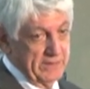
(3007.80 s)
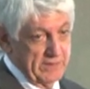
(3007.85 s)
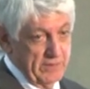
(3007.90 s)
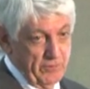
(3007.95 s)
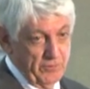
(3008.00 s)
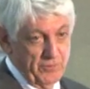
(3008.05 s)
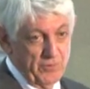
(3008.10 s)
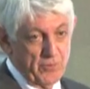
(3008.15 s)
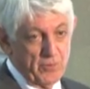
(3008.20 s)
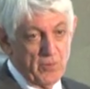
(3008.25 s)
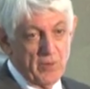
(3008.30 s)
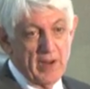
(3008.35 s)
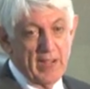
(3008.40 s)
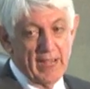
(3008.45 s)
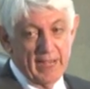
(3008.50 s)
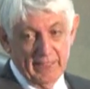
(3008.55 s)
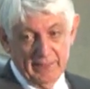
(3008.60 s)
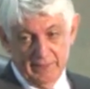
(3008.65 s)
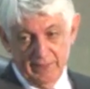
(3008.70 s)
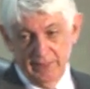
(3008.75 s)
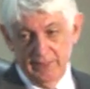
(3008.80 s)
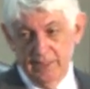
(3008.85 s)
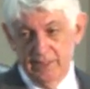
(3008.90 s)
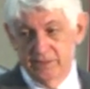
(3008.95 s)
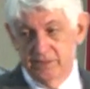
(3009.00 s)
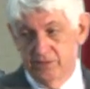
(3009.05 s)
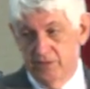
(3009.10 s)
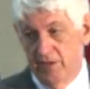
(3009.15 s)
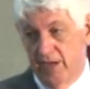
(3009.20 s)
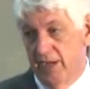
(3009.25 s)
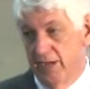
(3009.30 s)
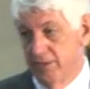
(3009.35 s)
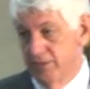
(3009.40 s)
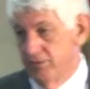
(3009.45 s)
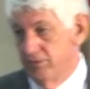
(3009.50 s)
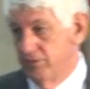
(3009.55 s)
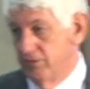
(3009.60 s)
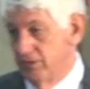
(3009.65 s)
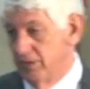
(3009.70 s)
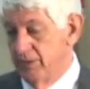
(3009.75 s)
on direct, the next trial you
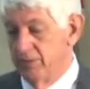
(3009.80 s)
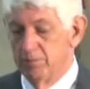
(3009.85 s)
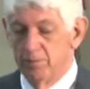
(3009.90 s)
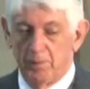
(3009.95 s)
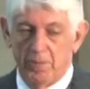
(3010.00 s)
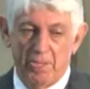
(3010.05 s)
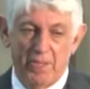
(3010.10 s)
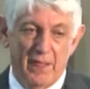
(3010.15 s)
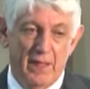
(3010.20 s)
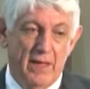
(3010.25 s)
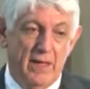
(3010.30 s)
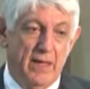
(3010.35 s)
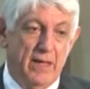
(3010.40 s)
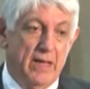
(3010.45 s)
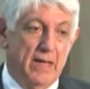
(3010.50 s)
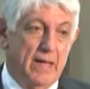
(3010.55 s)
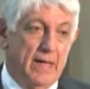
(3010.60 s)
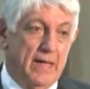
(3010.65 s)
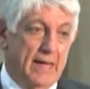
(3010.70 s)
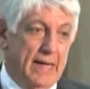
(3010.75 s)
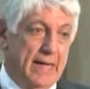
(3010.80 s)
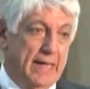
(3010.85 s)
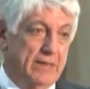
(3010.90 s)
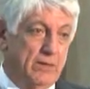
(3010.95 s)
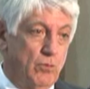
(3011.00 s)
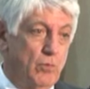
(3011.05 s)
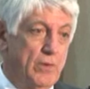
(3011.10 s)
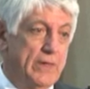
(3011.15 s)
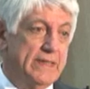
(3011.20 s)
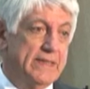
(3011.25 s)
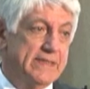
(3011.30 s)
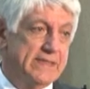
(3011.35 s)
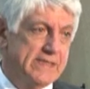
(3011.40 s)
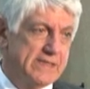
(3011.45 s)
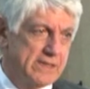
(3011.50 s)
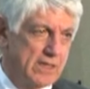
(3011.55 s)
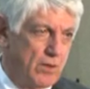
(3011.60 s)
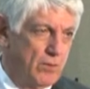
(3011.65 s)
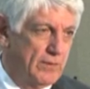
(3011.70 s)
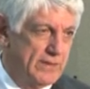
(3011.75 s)
see, and the witness is
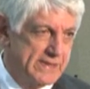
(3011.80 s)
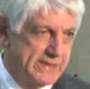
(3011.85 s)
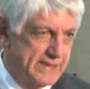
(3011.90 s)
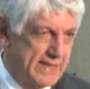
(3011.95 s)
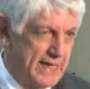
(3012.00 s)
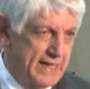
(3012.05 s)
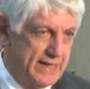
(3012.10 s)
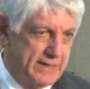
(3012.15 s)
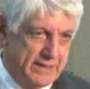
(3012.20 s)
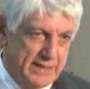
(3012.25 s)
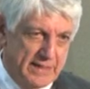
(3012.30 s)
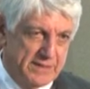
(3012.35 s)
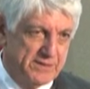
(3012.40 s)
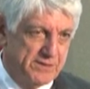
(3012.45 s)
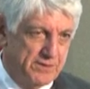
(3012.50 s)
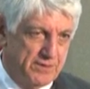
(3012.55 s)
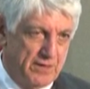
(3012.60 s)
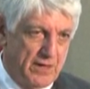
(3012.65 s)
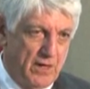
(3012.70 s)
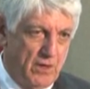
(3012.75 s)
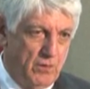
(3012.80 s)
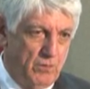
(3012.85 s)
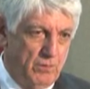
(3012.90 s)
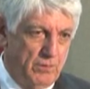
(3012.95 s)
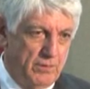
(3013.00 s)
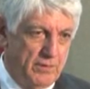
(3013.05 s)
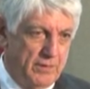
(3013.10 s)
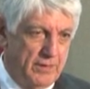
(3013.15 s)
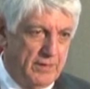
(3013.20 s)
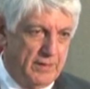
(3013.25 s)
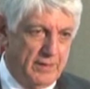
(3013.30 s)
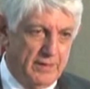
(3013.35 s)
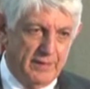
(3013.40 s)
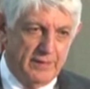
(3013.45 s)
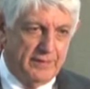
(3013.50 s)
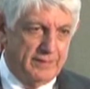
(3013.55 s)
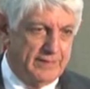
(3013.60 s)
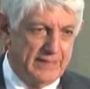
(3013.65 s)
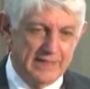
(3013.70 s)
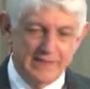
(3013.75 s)
only saying yes or no,
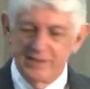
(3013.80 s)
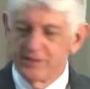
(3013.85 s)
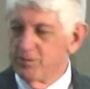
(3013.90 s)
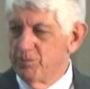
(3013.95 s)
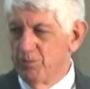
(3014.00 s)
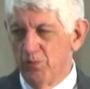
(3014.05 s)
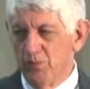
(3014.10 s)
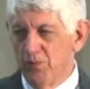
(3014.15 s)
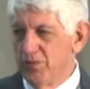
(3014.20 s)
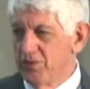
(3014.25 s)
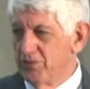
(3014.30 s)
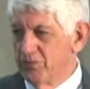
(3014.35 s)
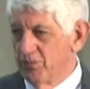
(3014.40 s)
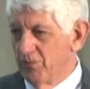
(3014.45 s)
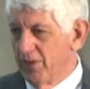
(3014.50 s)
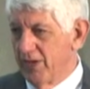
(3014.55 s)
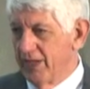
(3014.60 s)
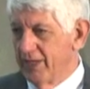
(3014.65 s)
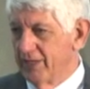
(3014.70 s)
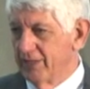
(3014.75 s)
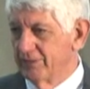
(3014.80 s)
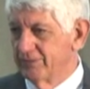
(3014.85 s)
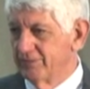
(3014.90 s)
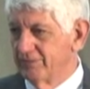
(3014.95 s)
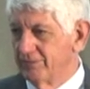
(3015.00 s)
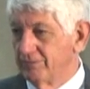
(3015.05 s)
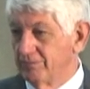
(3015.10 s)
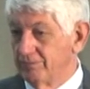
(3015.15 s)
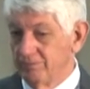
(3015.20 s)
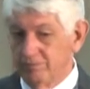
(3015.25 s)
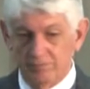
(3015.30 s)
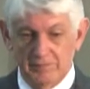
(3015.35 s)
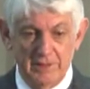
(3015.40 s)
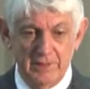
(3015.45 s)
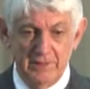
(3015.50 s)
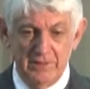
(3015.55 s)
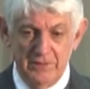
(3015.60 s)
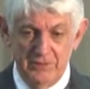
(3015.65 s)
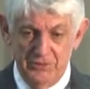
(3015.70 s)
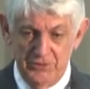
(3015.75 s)
that's the poorest way, because
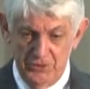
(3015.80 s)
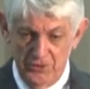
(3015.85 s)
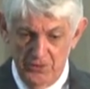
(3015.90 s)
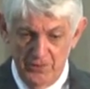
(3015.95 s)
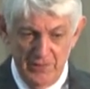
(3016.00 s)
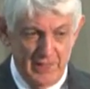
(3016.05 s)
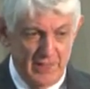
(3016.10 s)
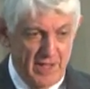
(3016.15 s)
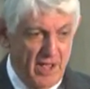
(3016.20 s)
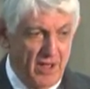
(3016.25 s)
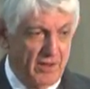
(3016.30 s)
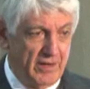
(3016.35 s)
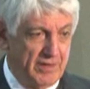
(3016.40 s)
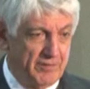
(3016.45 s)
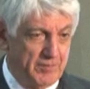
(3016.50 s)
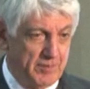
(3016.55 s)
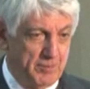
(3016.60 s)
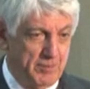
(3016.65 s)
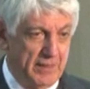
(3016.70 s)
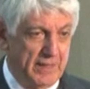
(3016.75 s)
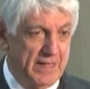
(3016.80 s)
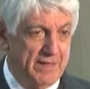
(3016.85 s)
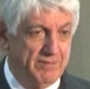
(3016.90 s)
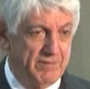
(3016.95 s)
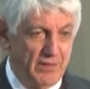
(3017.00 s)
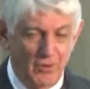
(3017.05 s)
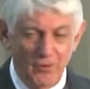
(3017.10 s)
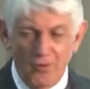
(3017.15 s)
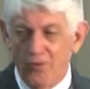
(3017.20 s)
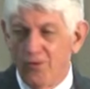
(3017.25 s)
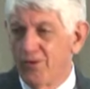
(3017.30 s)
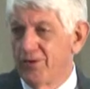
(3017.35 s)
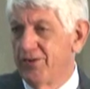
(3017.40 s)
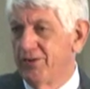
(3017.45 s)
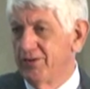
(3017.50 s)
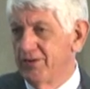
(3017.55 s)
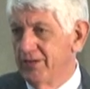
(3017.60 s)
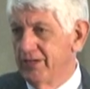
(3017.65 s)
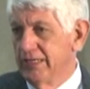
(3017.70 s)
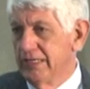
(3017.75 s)
then the jury, y'all have to believe the lawyer